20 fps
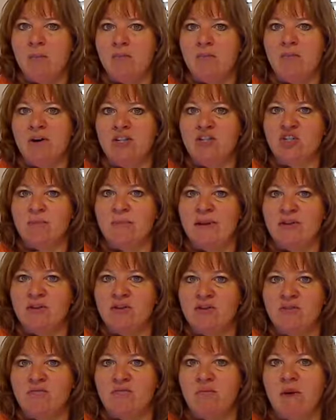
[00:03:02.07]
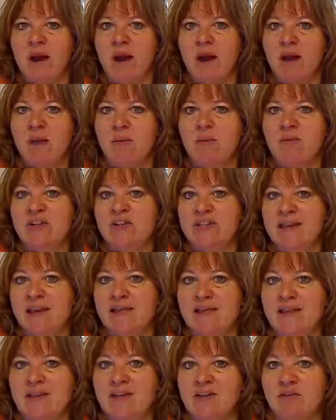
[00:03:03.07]
brush them under the rug,
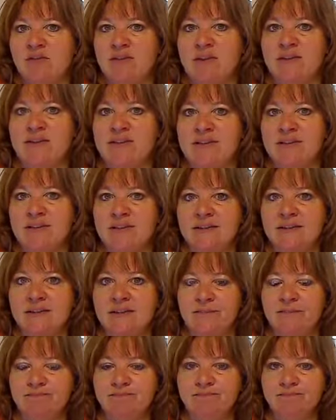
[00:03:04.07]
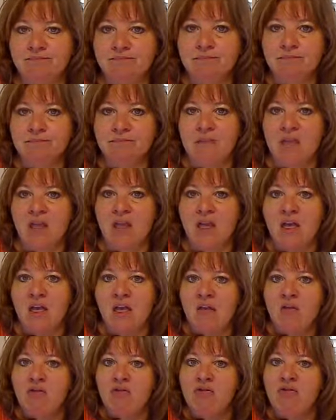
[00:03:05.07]
pretend they don't exist.
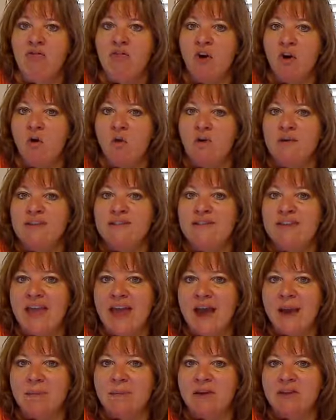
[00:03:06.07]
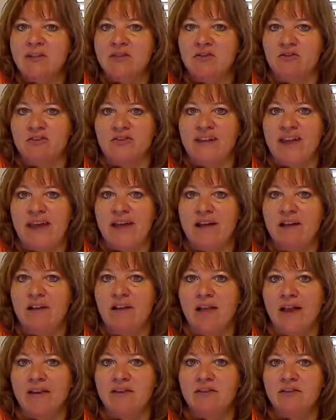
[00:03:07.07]
Those yeah buts or tail
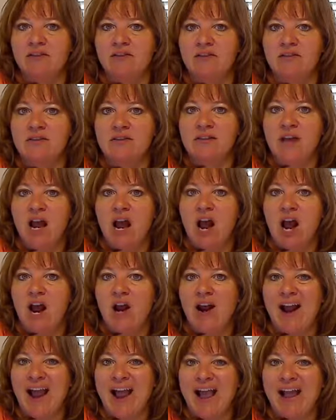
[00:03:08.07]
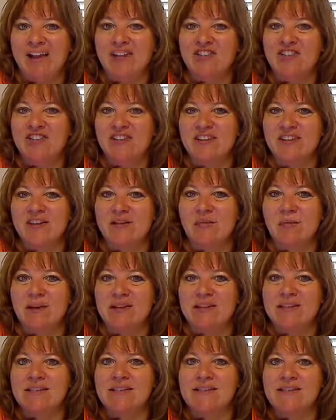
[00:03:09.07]
enders are actually
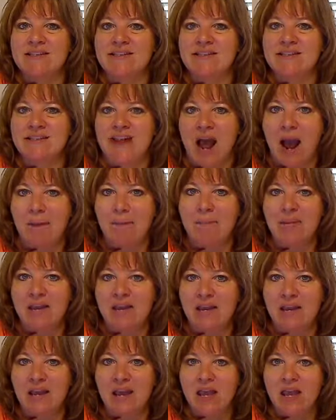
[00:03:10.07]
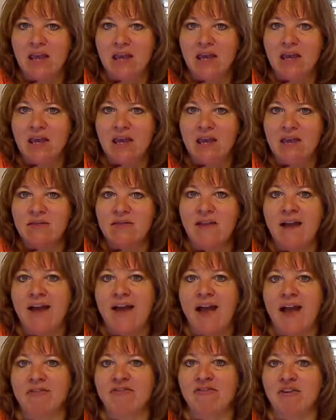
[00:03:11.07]
what's stopping the
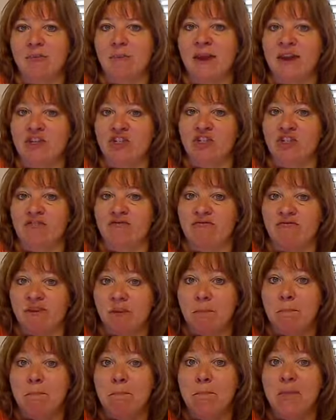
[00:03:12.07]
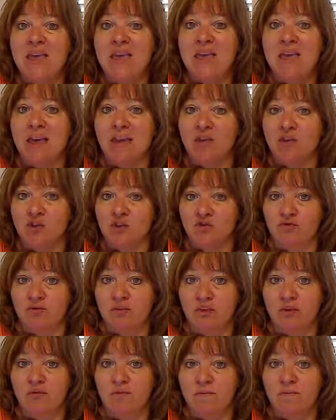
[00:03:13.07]
affirmation from being
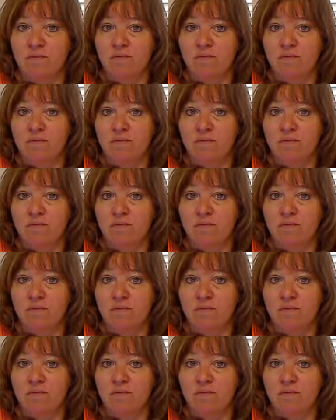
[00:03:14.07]
true.